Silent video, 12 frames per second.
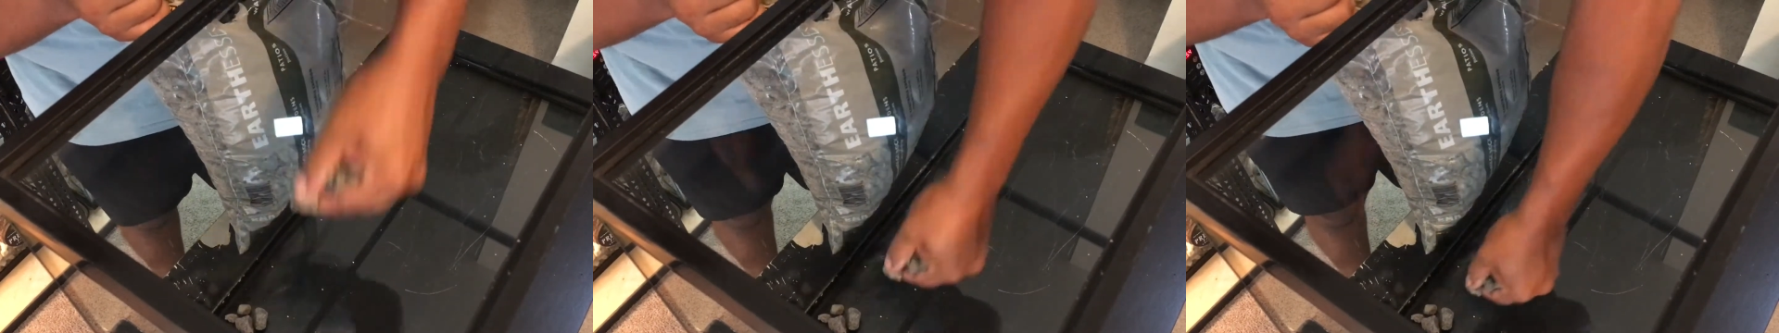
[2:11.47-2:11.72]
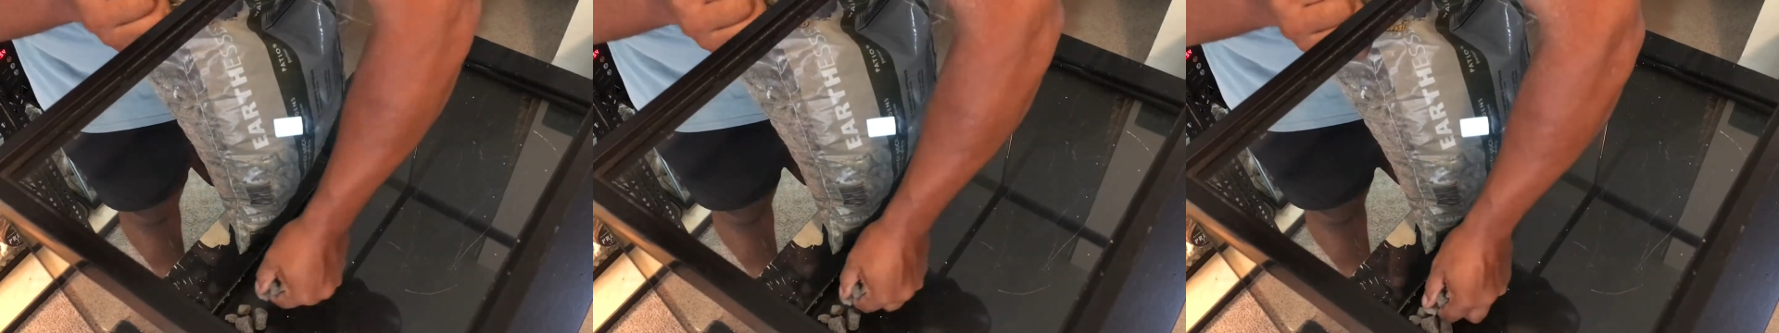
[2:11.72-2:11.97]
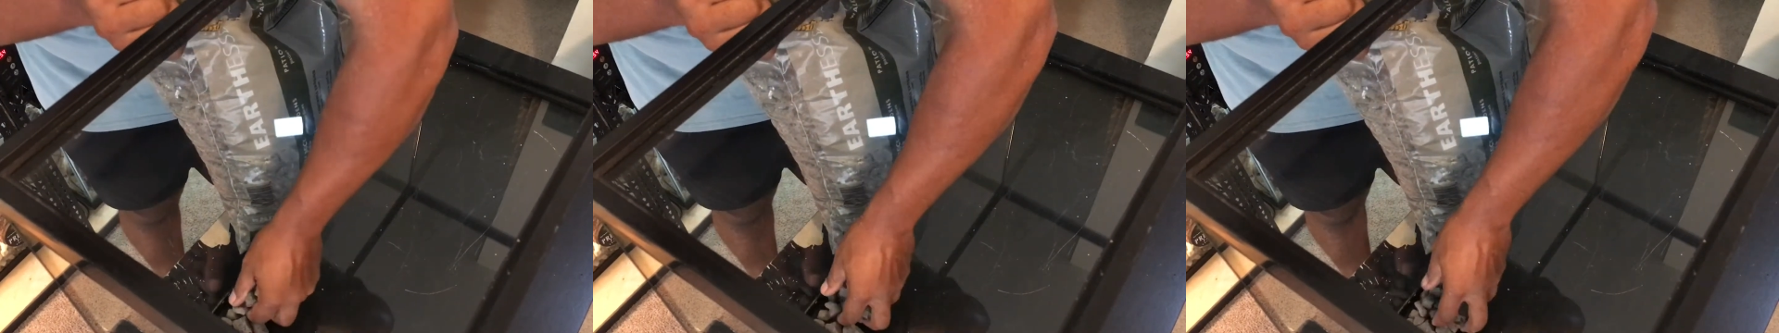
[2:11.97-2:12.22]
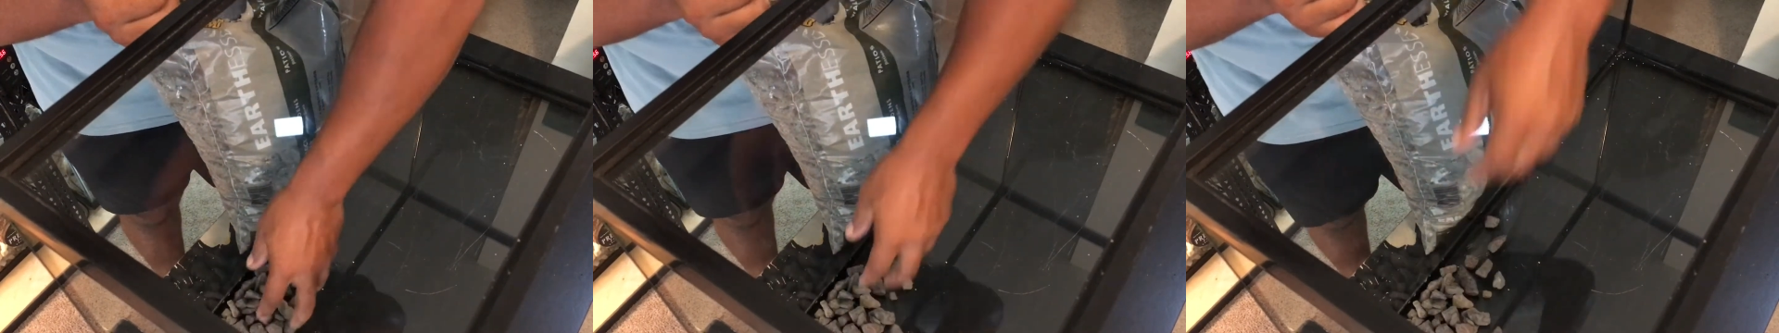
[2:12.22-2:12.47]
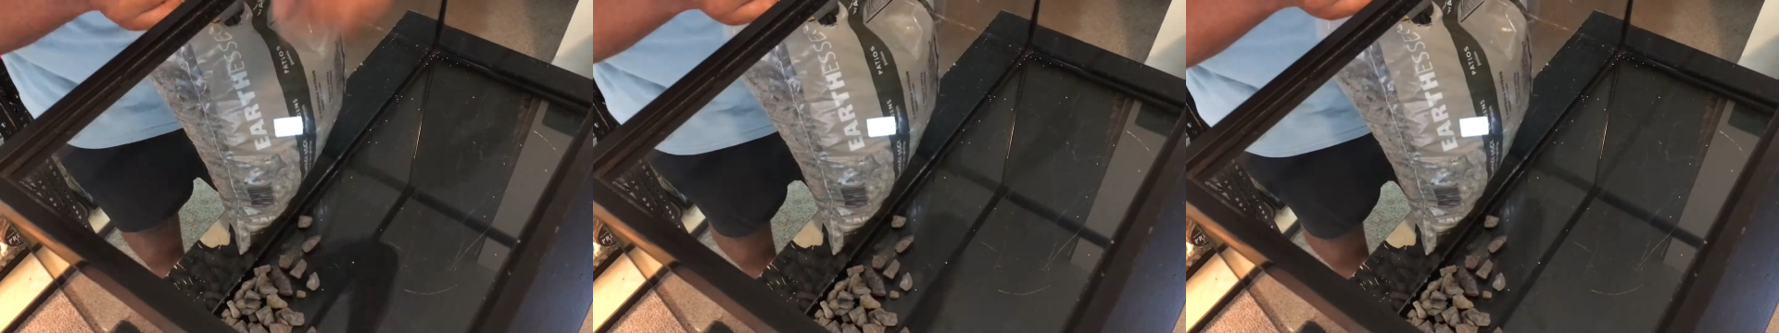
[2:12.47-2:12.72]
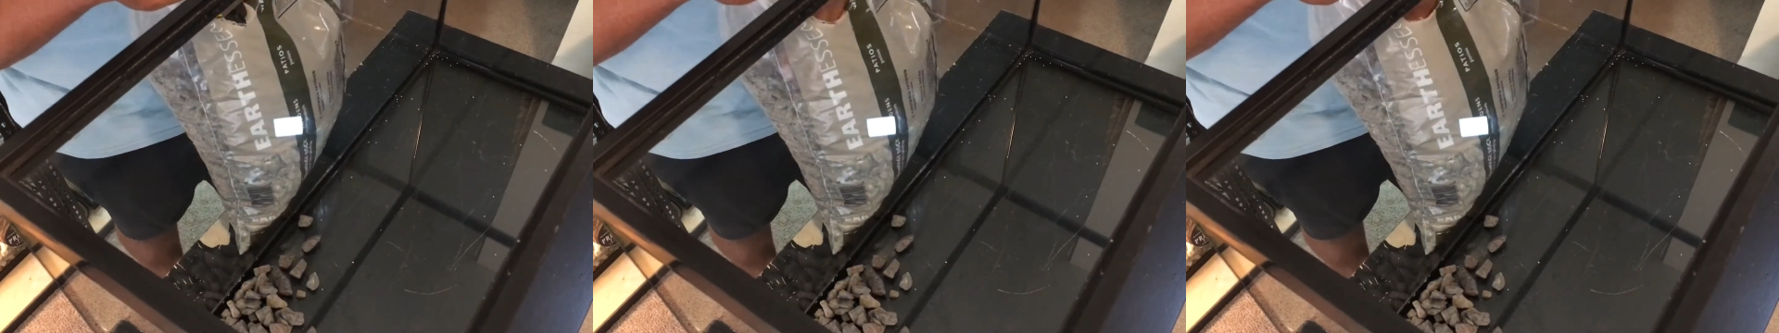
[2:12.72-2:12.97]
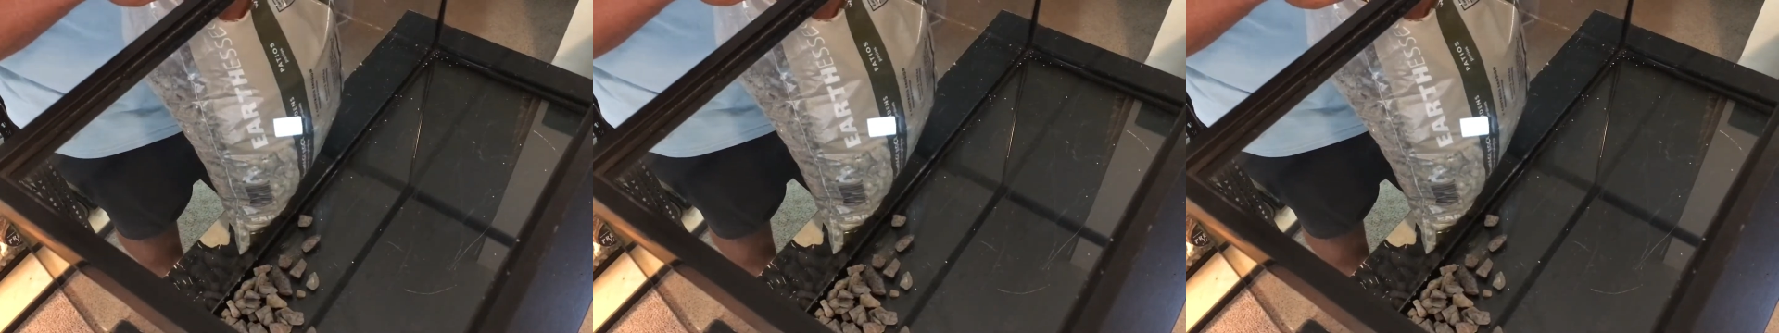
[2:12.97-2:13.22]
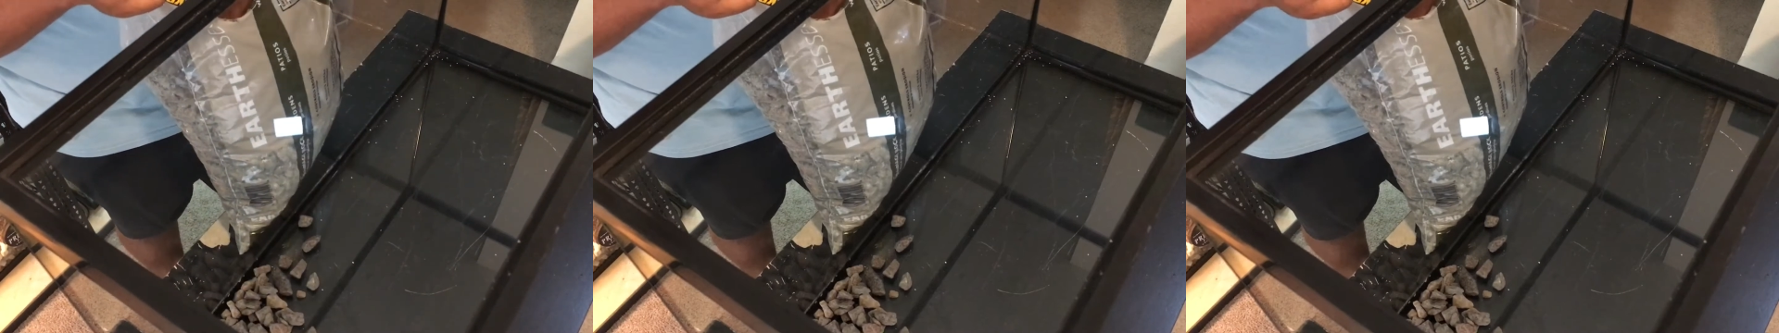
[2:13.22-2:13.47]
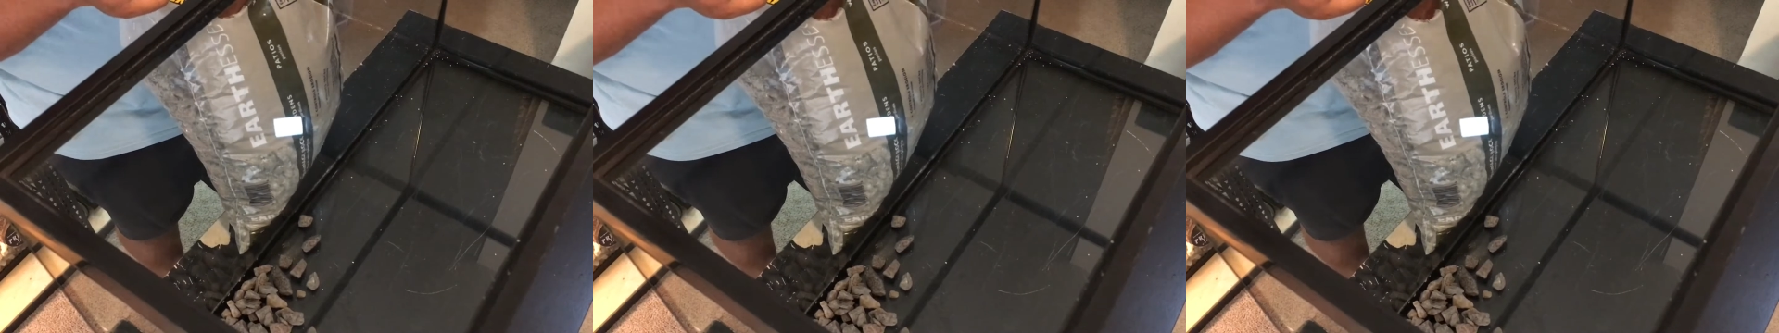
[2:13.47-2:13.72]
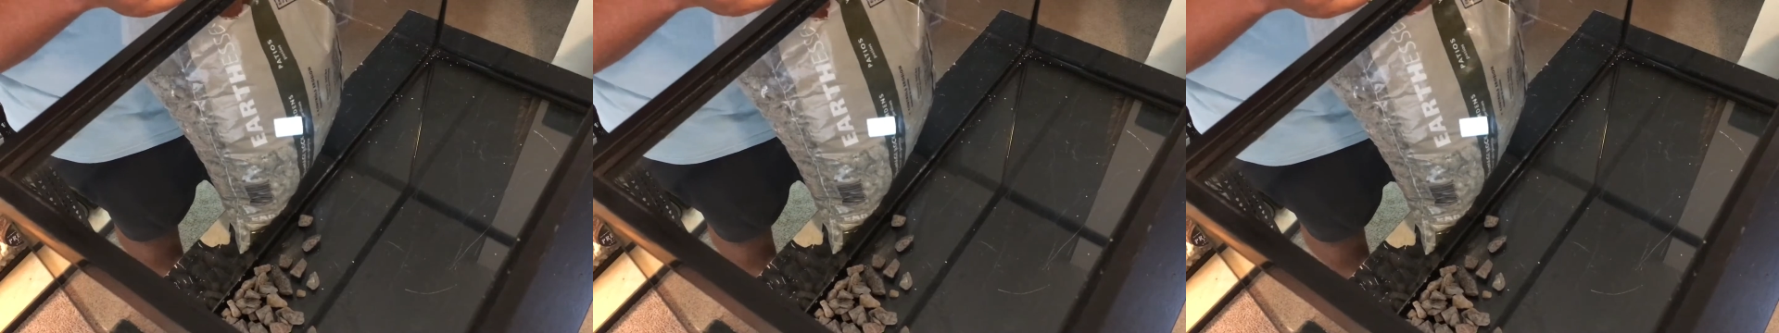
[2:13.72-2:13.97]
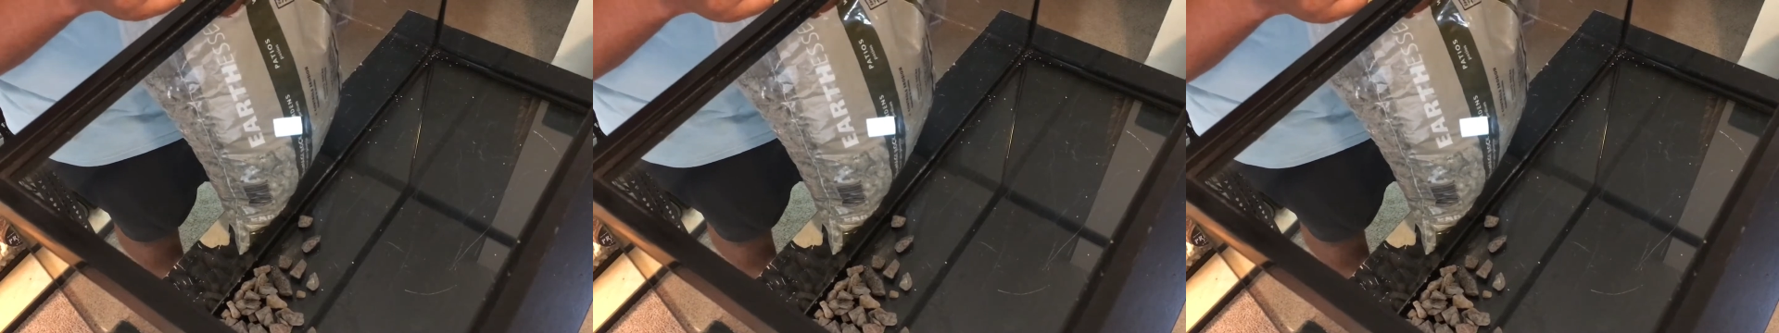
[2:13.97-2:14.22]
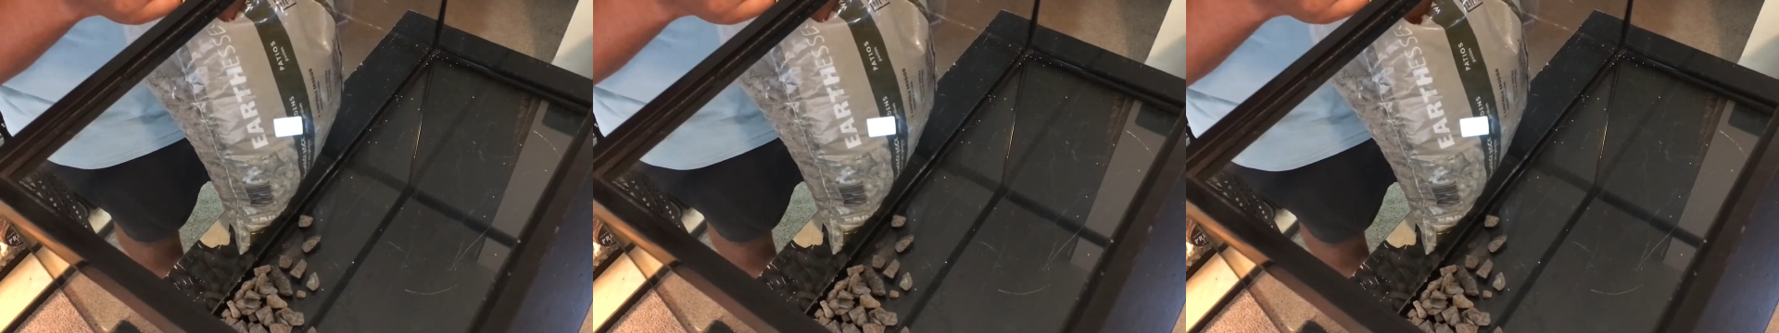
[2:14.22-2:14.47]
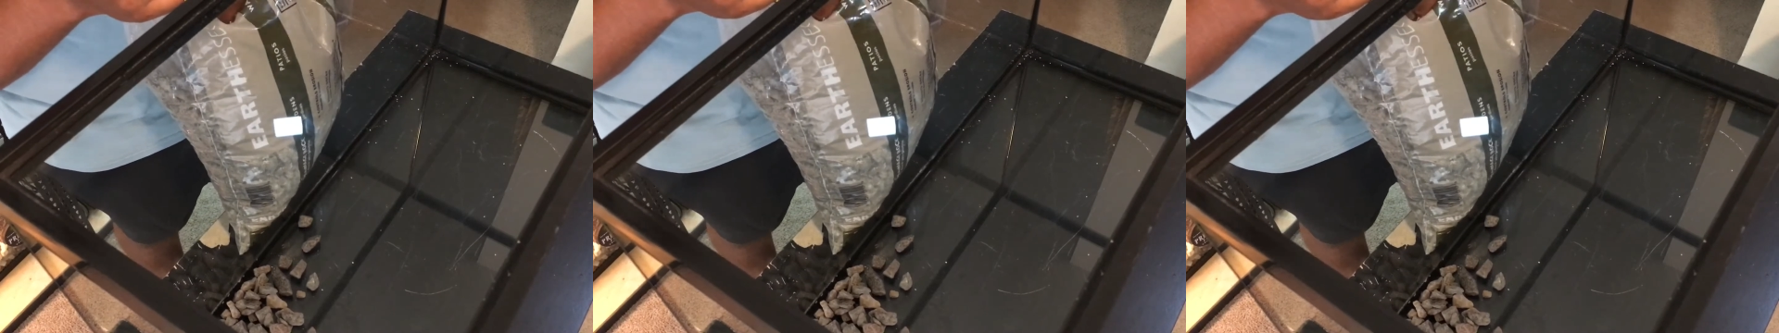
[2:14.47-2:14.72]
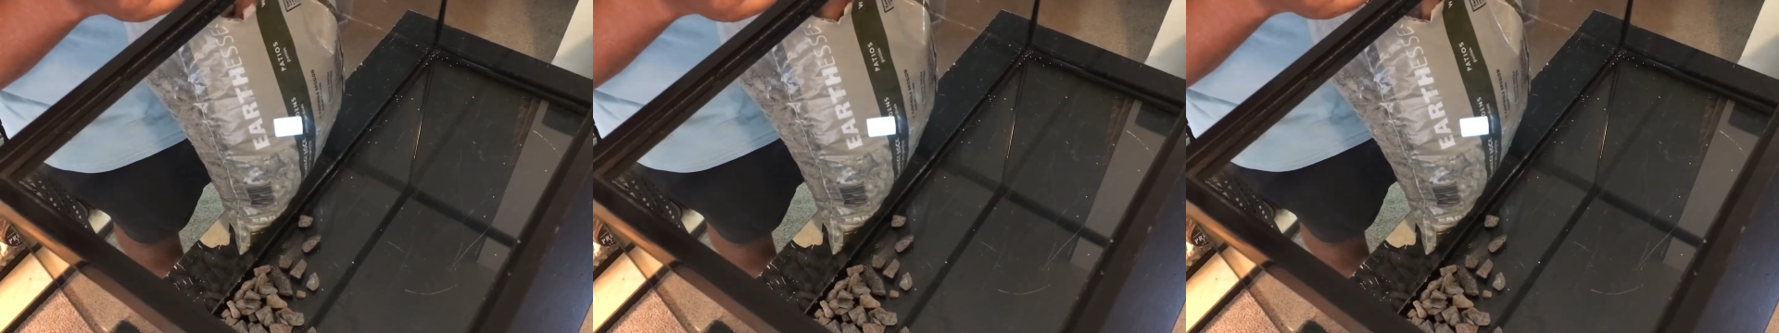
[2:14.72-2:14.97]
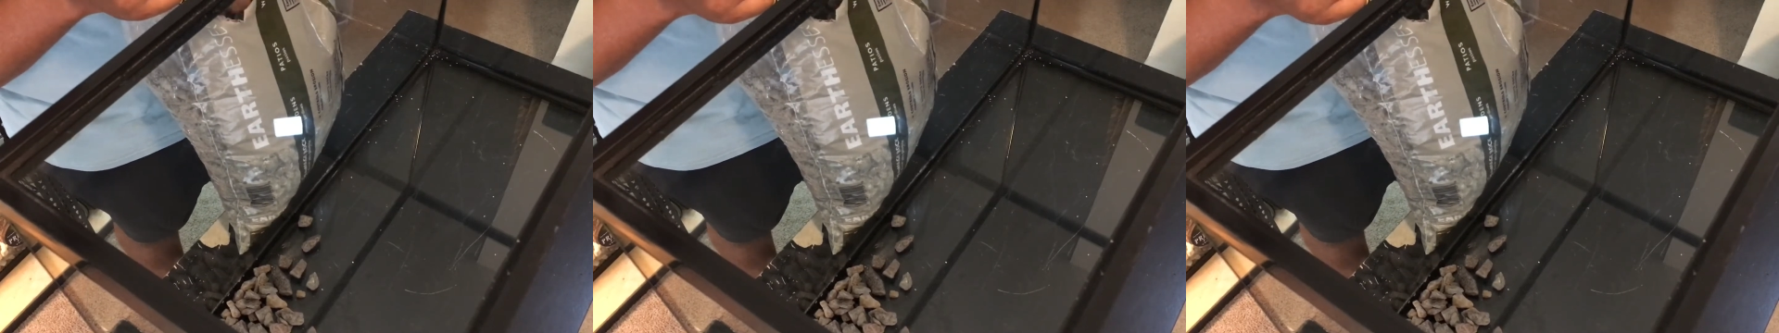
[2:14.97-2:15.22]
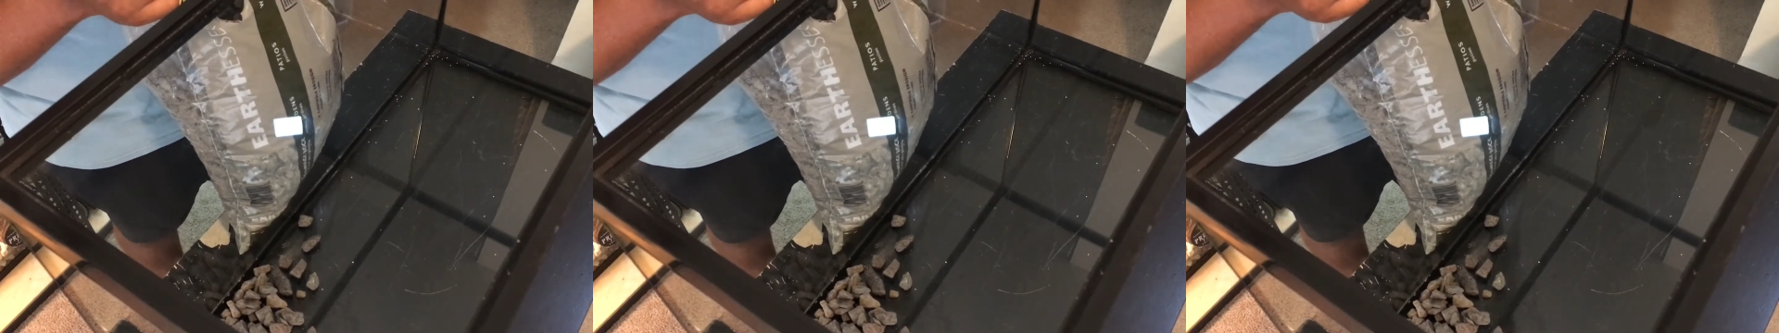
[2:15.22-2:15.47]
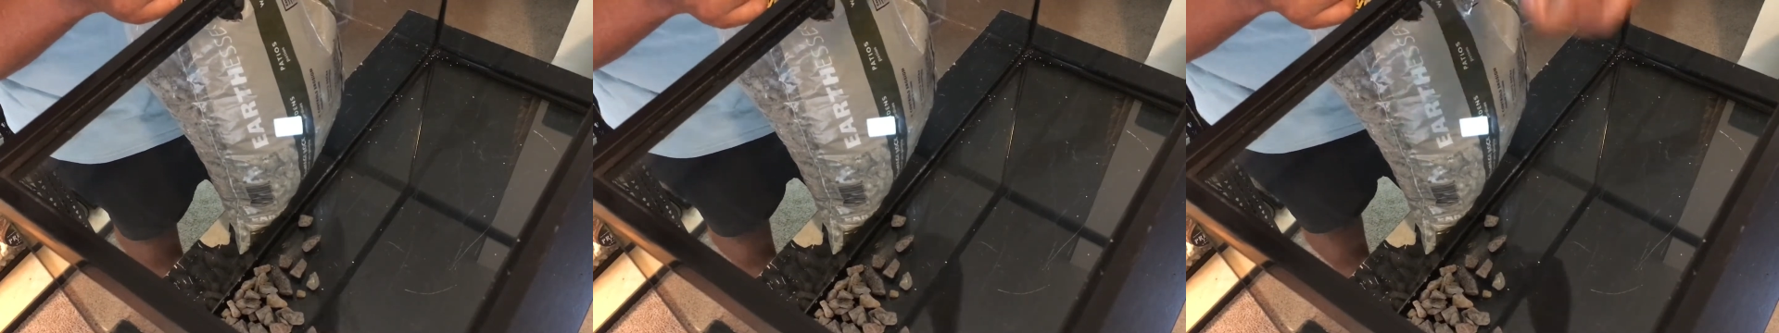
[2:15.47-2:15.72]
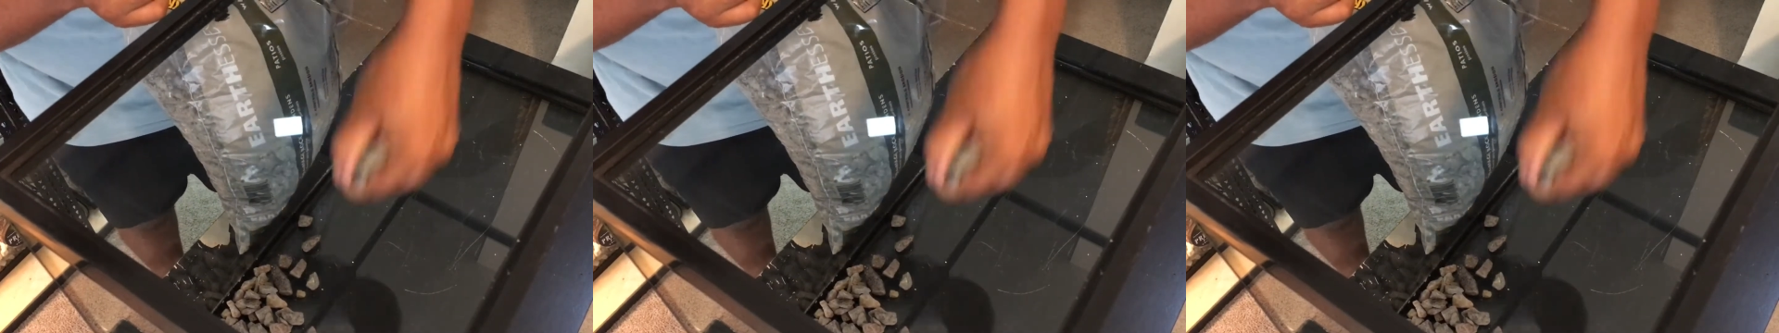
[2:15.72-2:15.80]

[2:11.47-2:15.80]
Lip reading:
No face is visible, so there are no lips to read.